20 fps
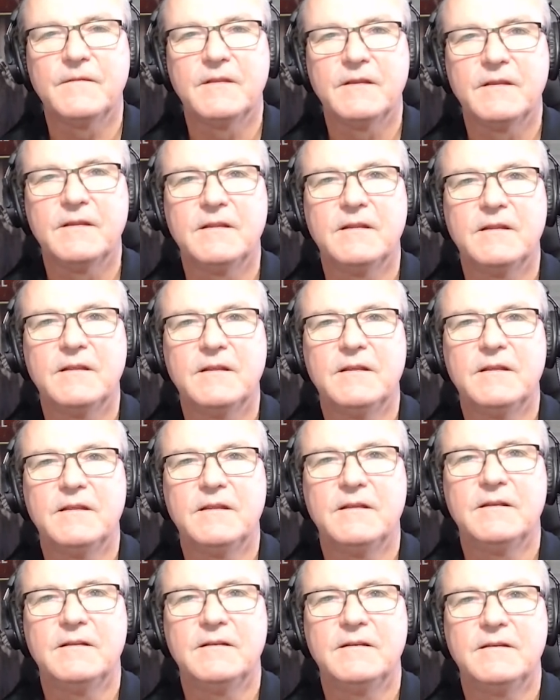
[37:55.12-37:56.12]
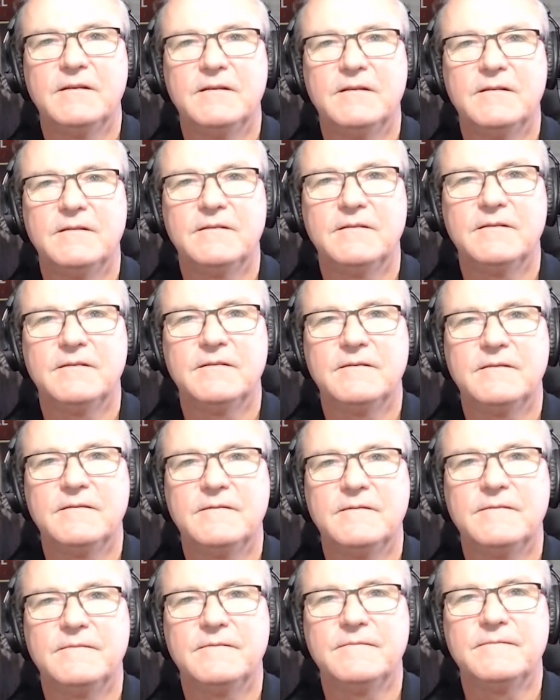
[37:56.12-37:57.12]

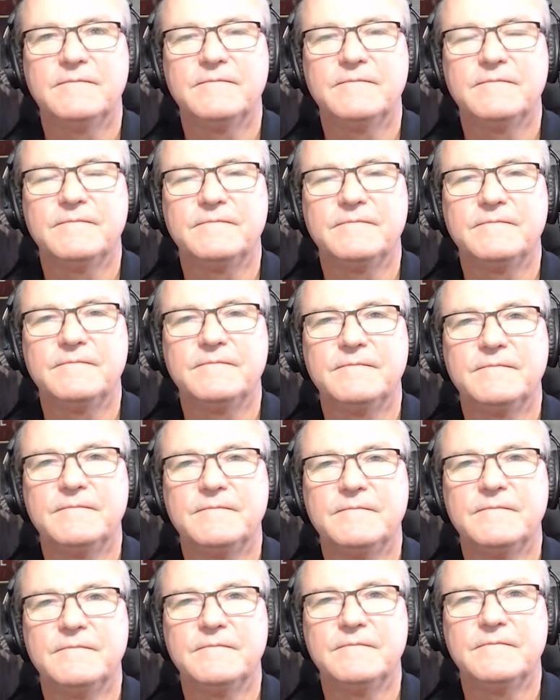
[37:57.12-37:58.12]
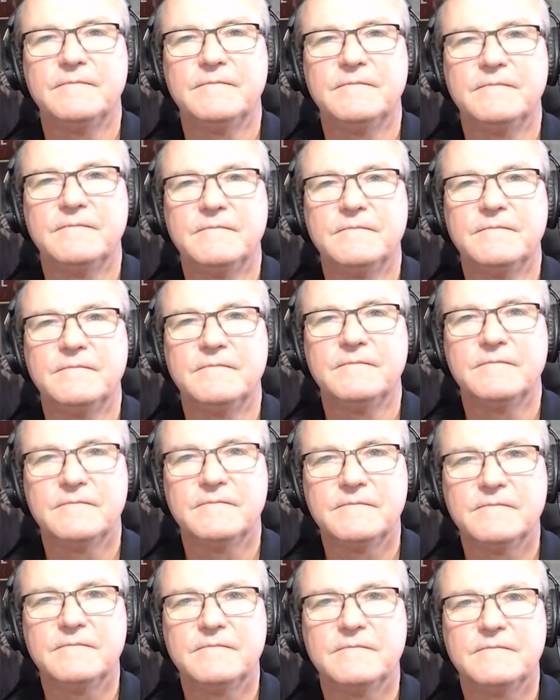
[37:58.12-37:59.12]

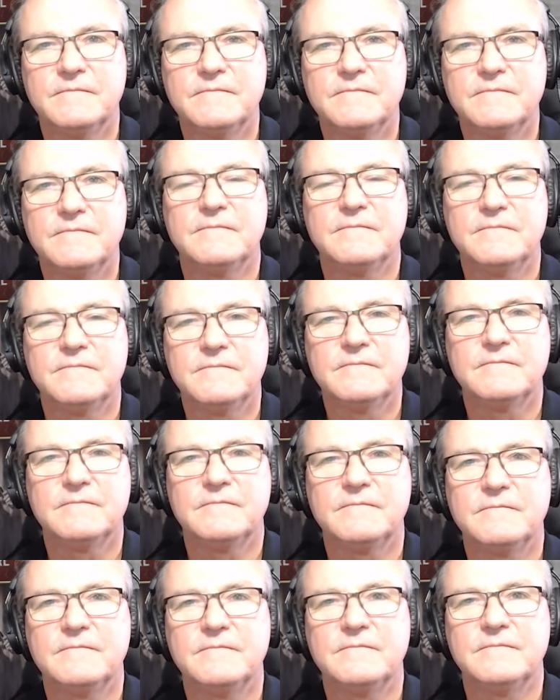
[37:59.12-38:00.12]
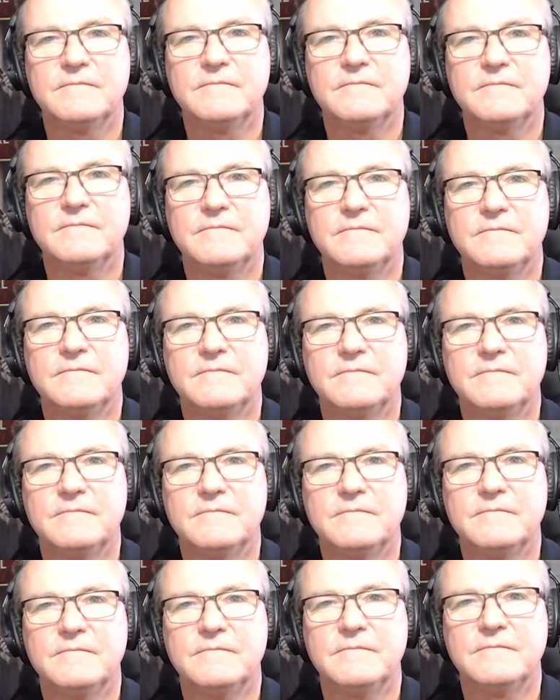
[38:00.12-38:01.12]

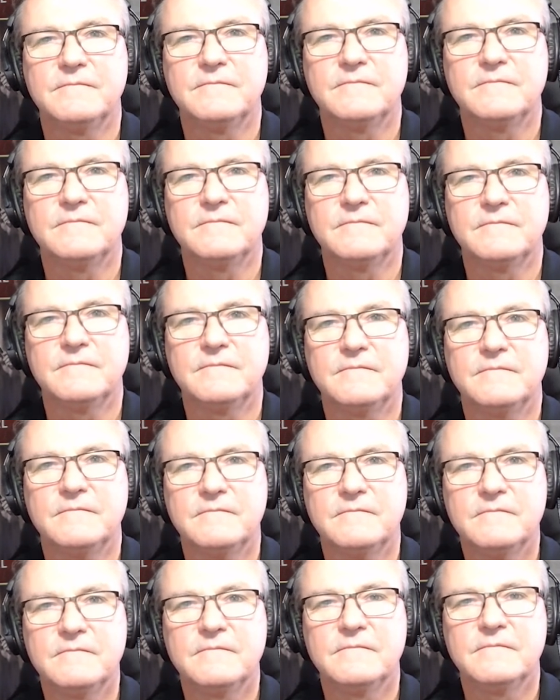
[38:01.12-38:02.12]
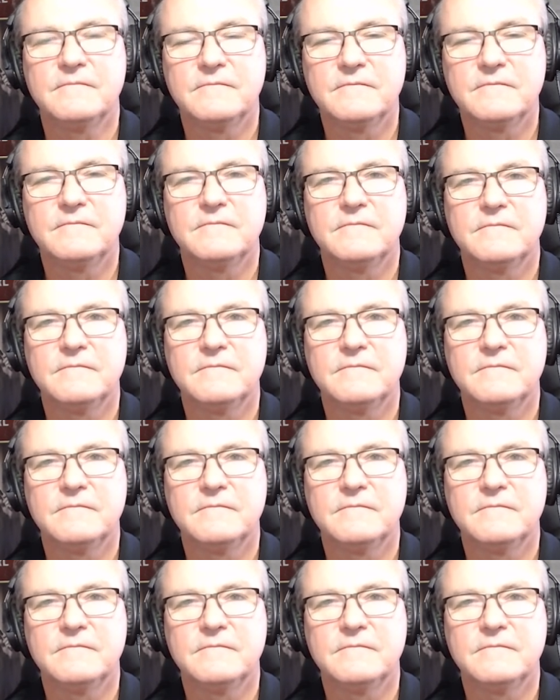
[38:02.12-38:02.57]
No words are spoken by the person on screen.